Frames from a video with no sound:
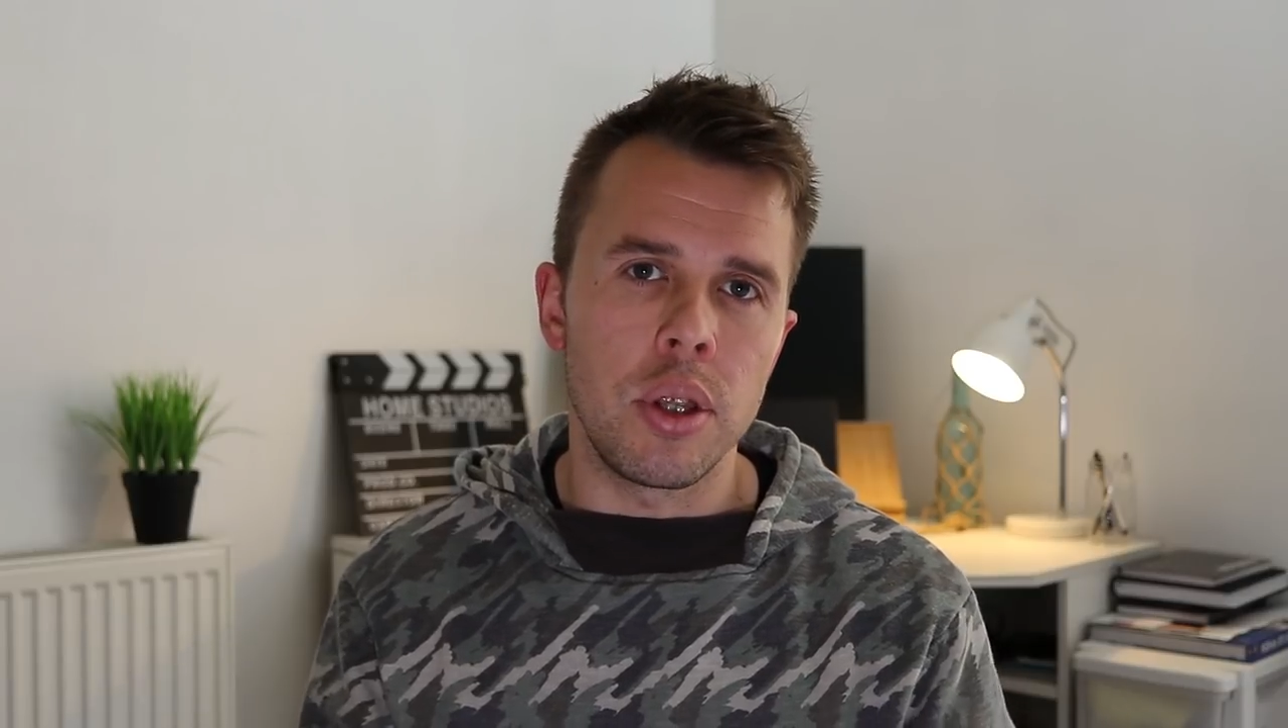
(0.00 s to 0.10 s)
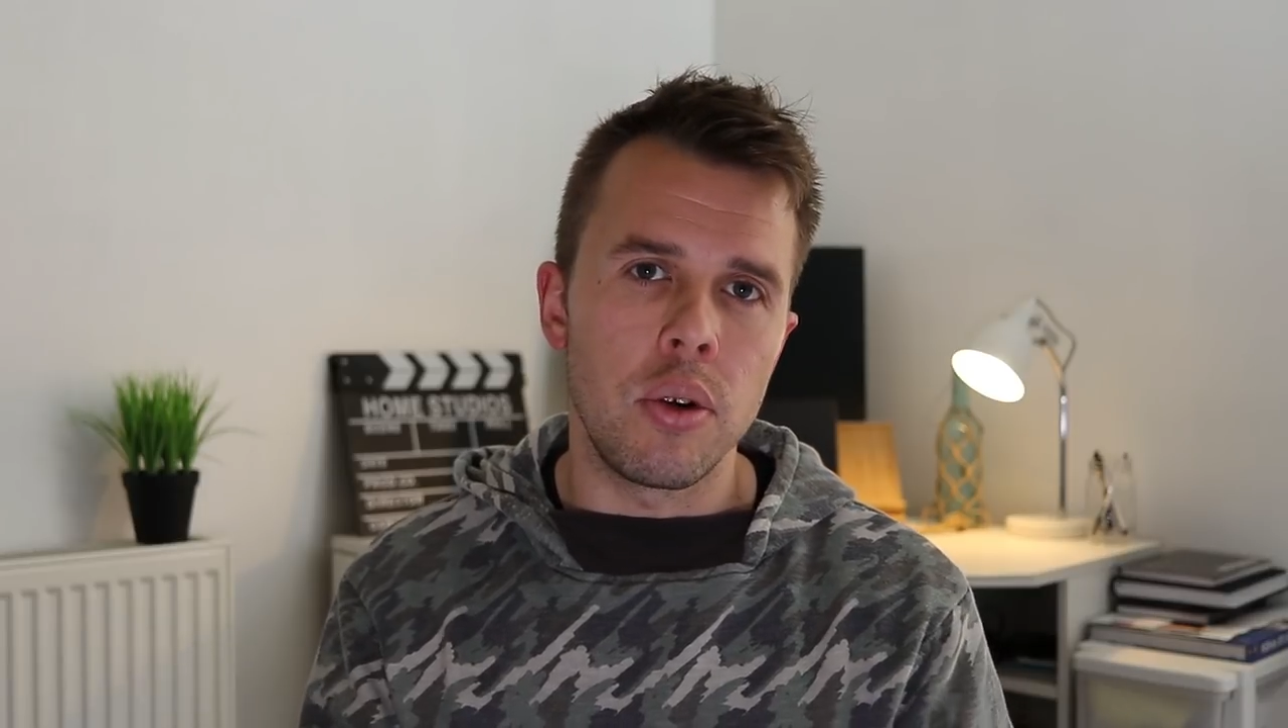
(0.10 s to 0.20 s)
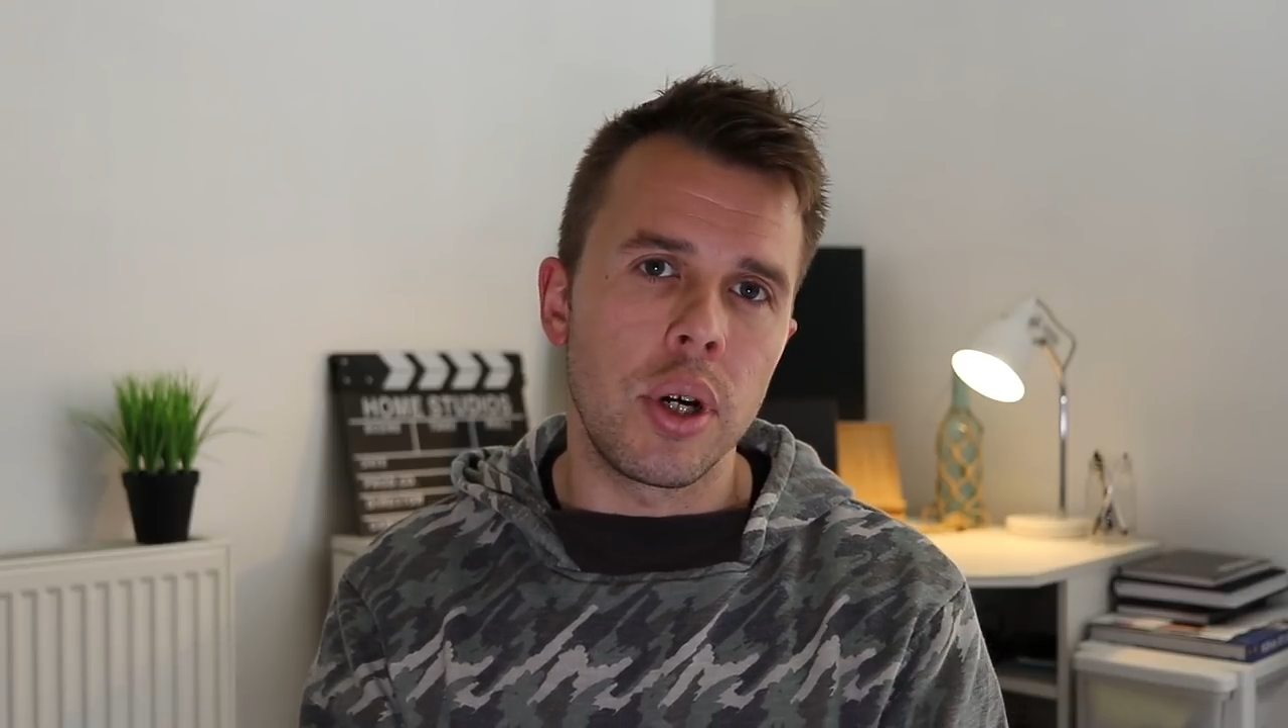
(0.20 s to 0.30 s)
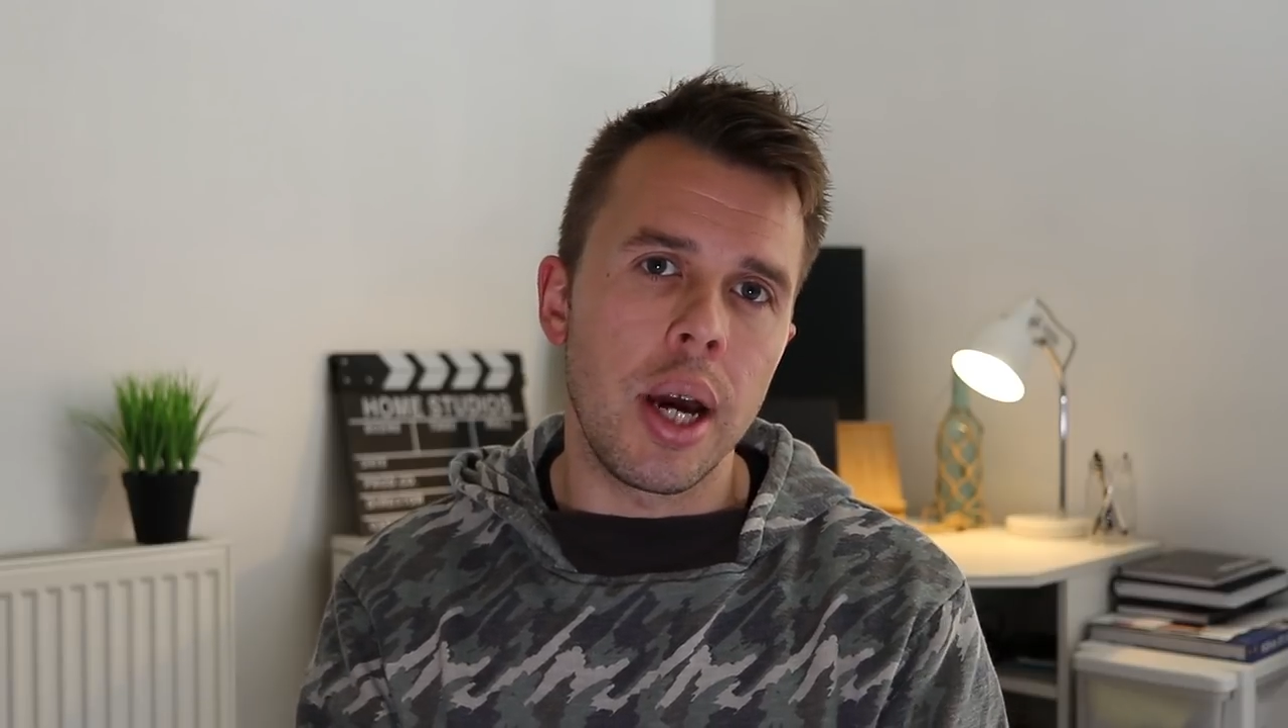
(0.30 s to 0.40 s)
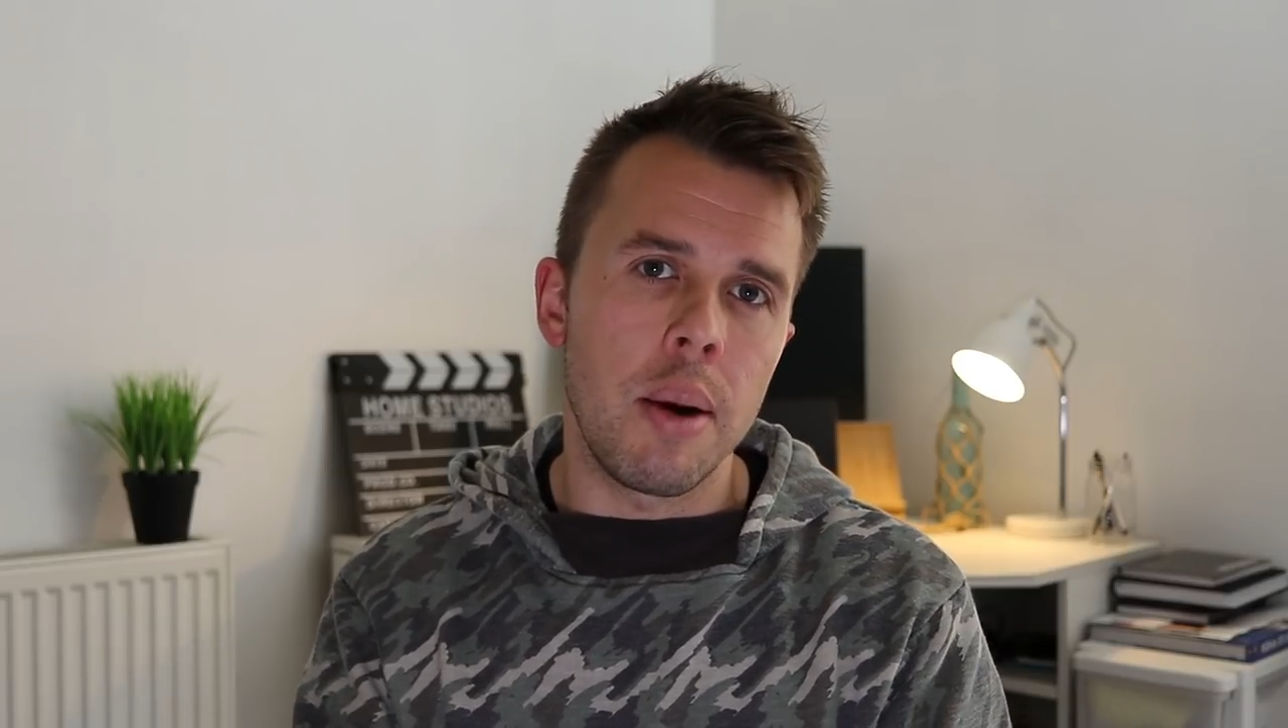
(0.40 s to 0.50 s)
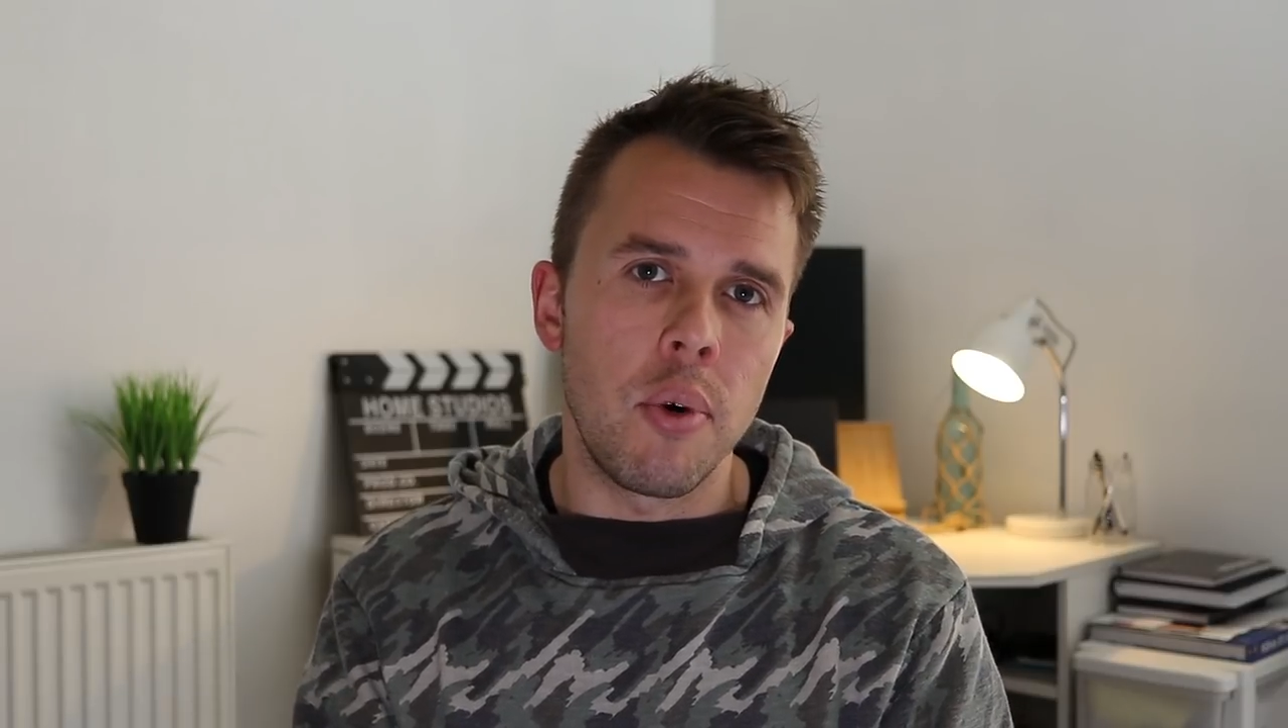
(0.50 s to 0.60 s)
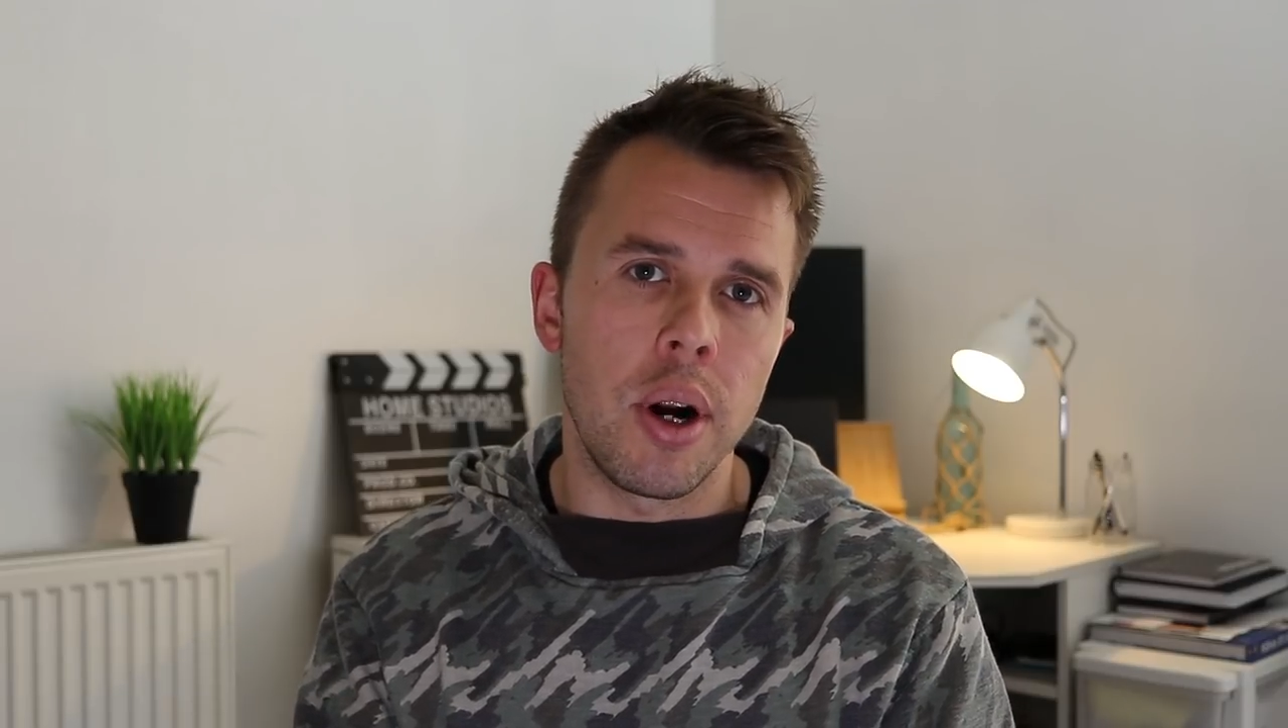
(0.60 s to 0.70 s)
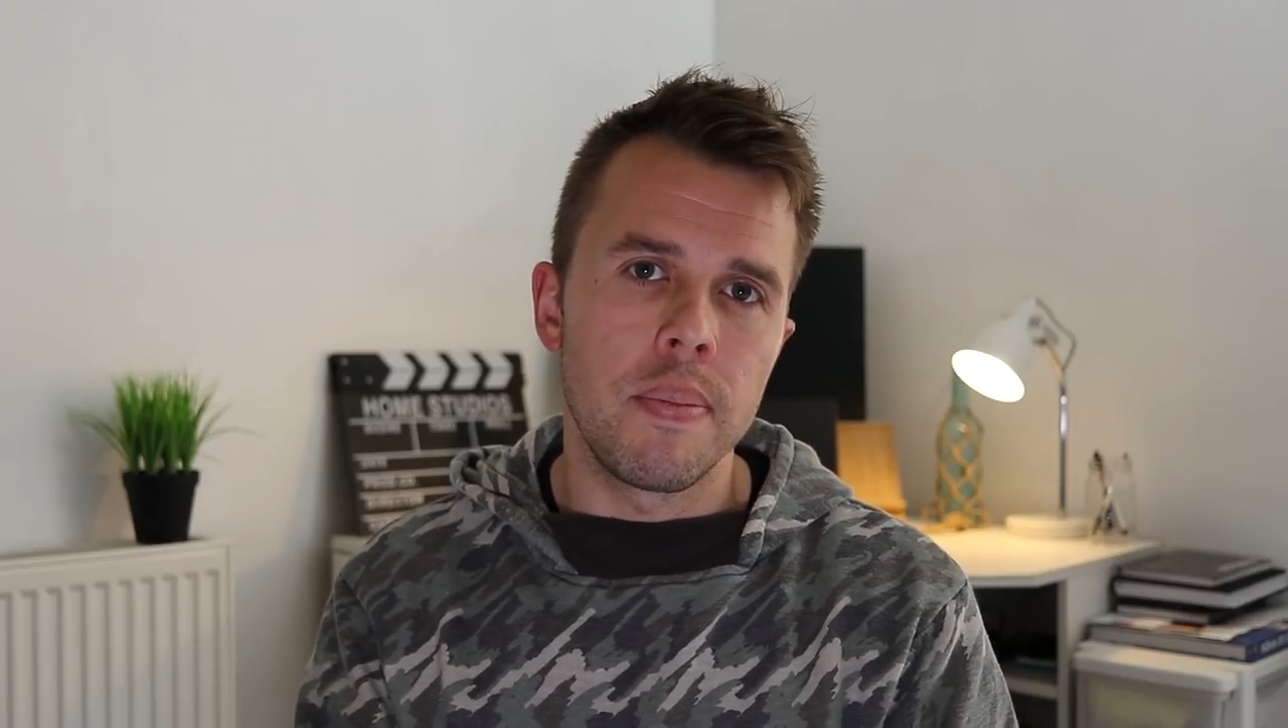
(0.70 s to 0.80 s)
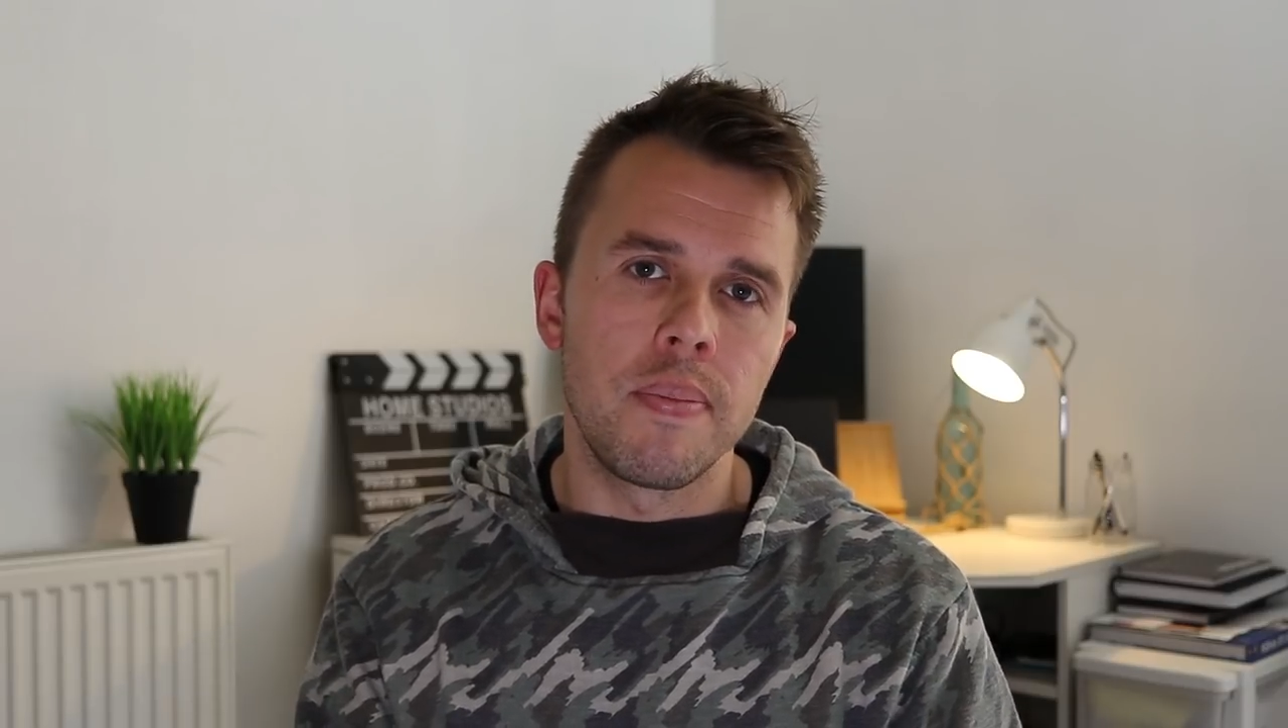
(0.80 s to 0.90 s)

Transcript: your camera.